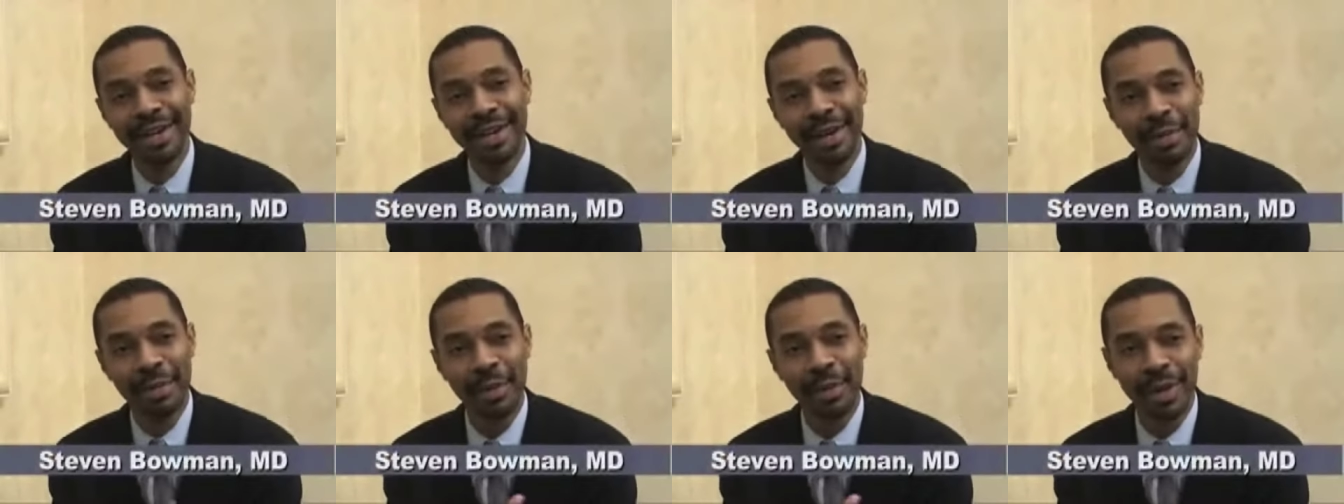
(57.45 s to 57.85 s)

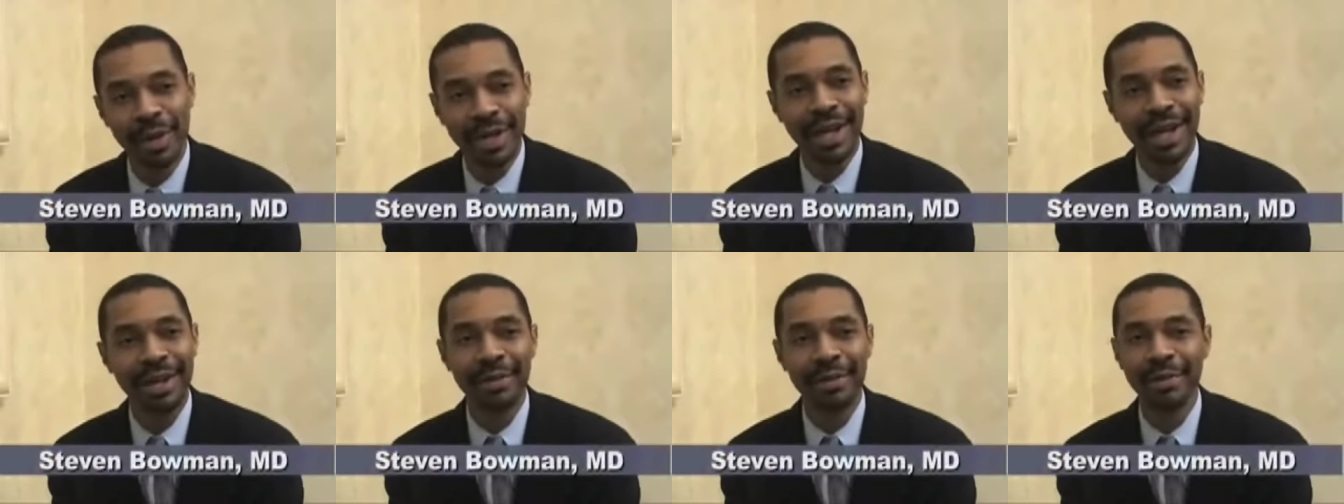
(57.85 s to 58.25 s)
Number
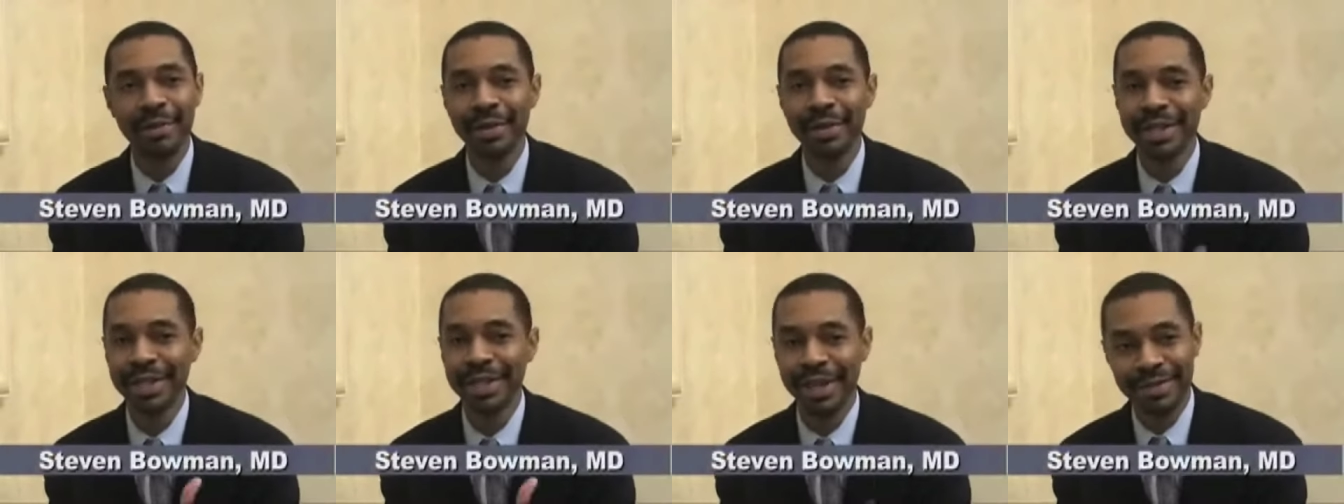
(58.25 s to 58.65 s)
one, I
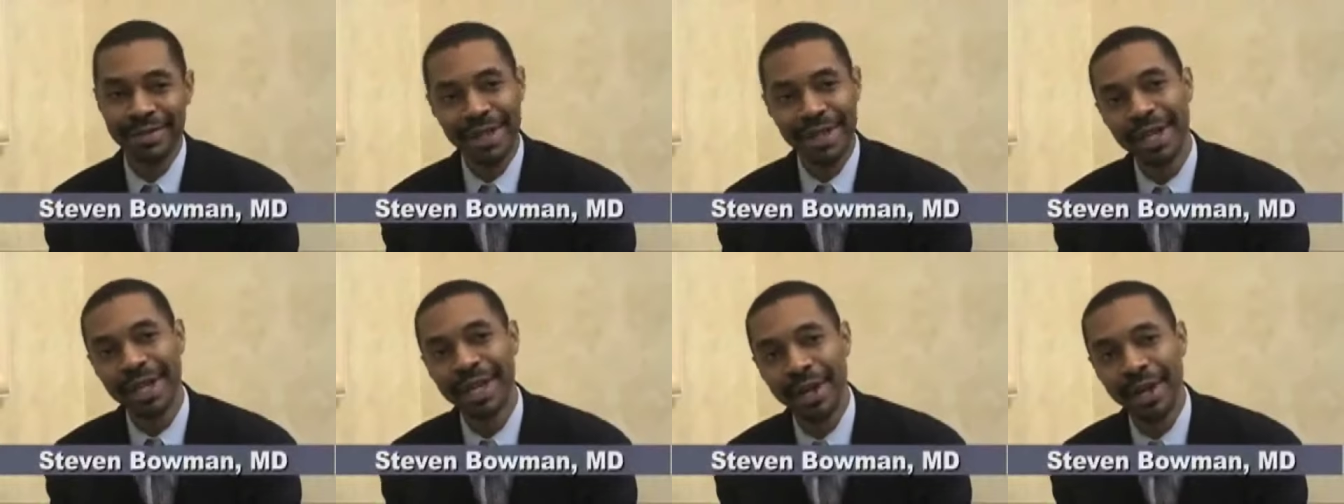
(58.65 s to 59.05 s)
really love
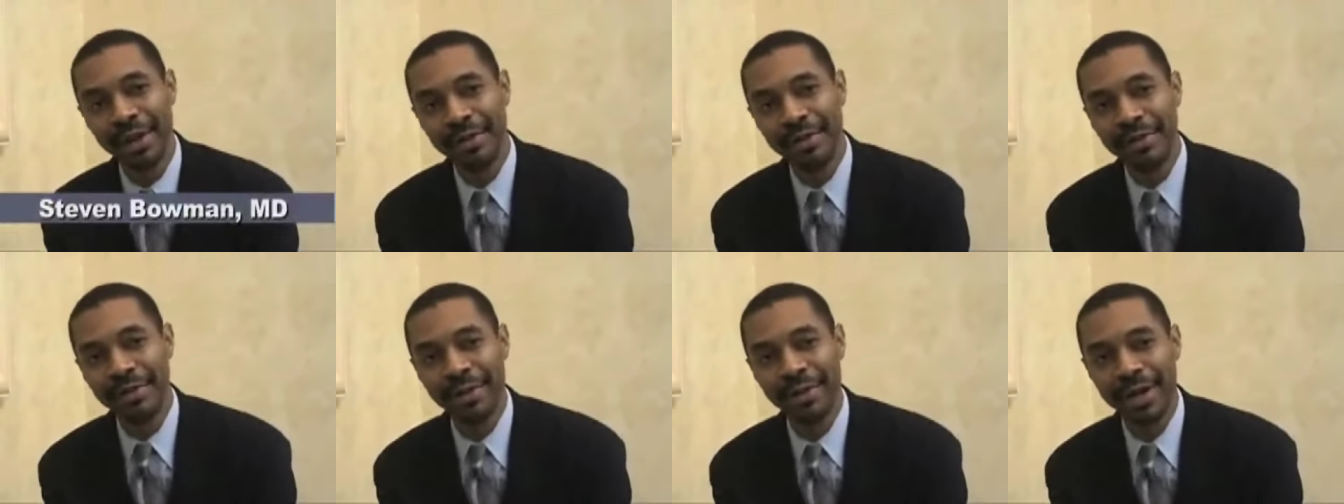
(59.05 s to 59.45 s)
taking
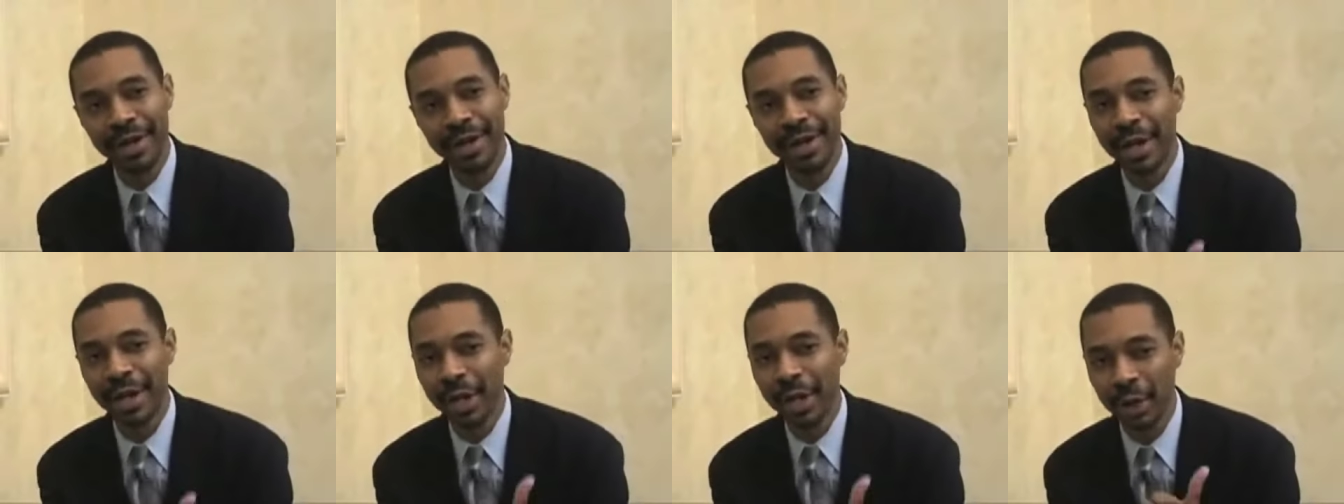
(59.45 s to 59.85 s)
care
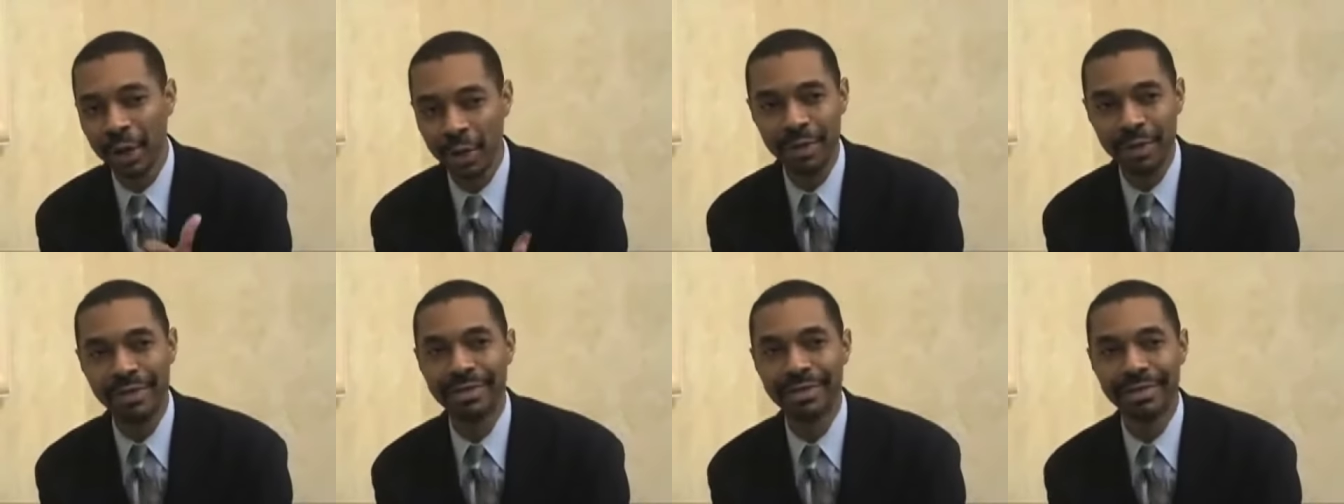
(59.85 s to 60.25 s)
of
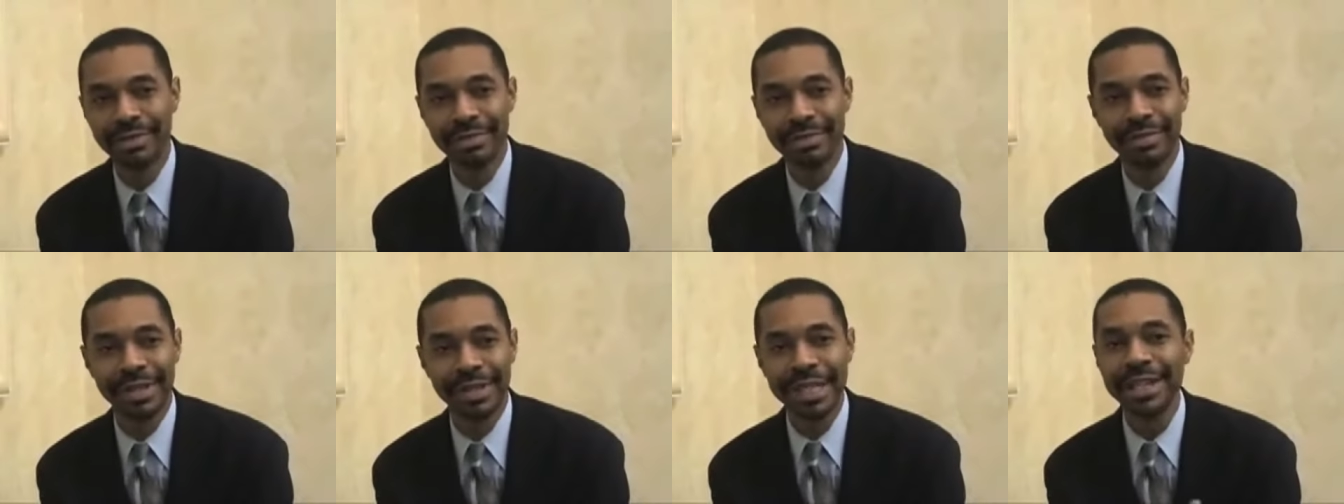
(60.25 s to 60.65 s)

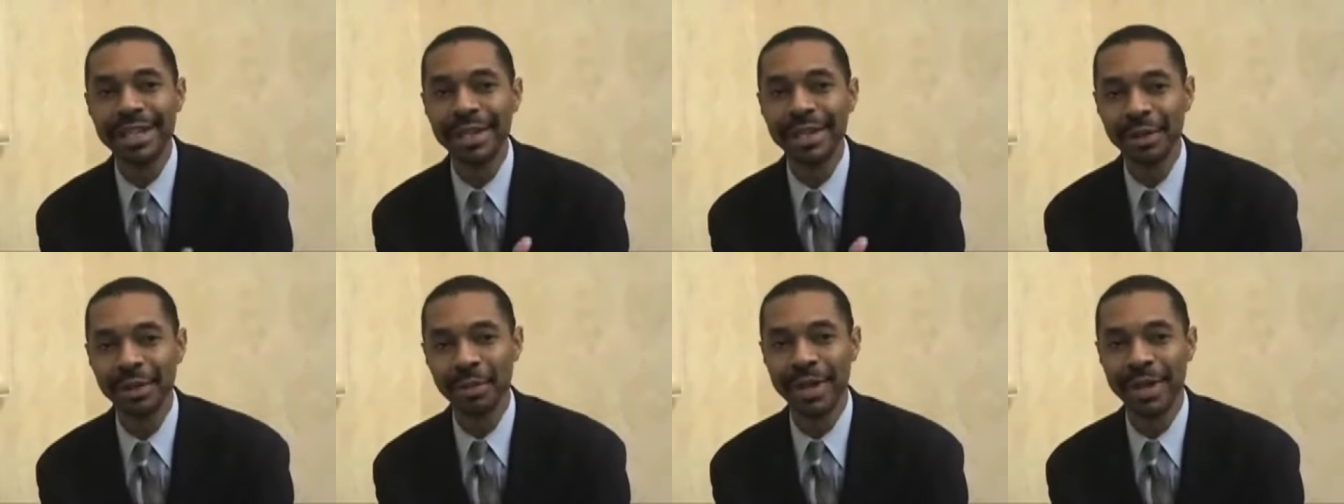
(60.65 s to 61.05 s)
acutely
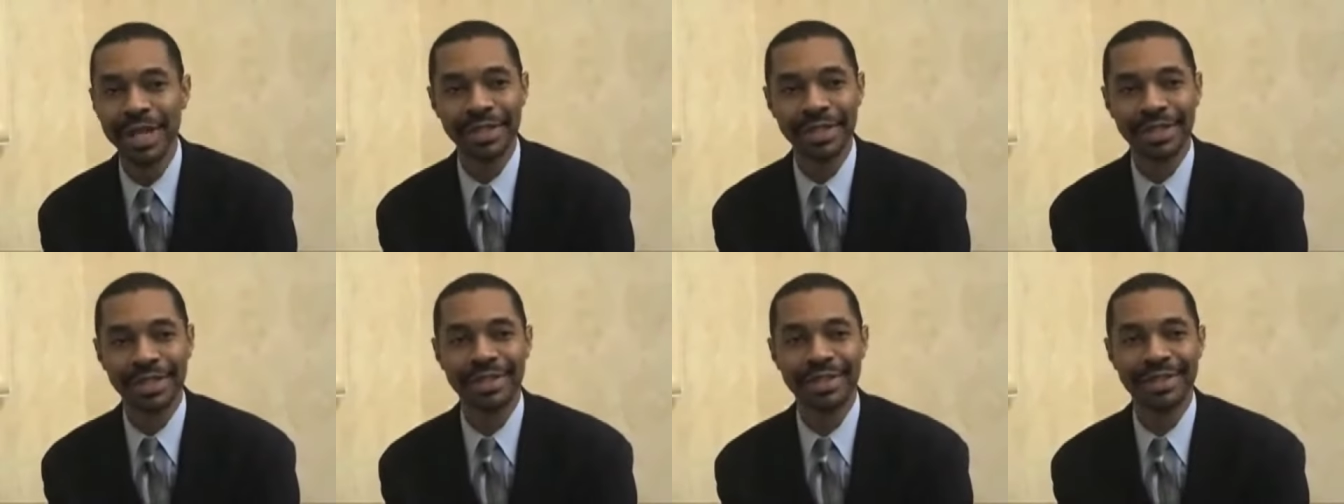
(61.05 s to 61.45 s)
ill
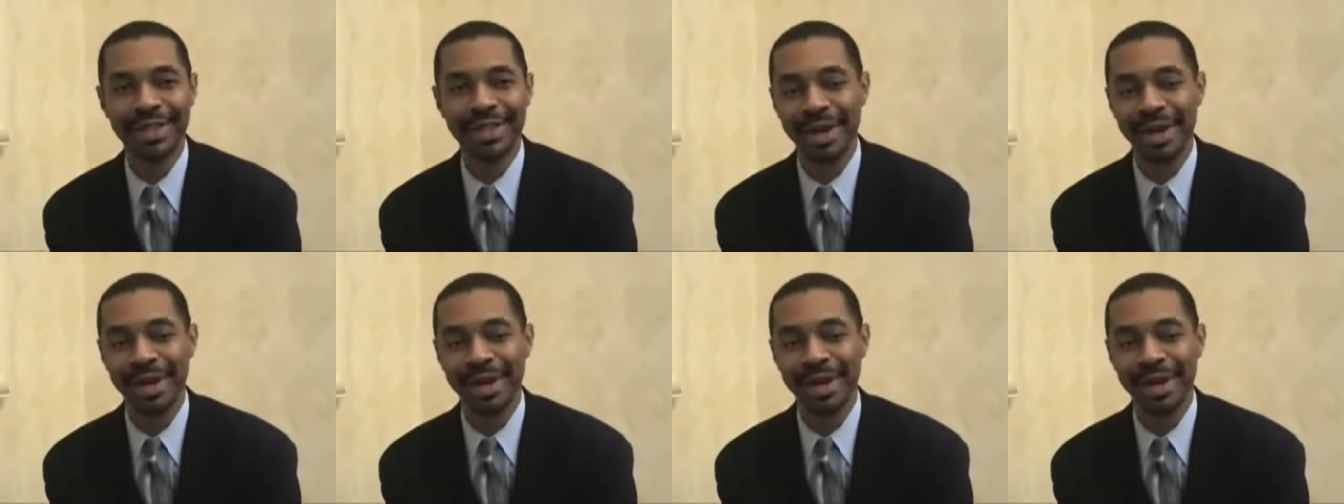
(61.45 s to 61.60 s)
patients.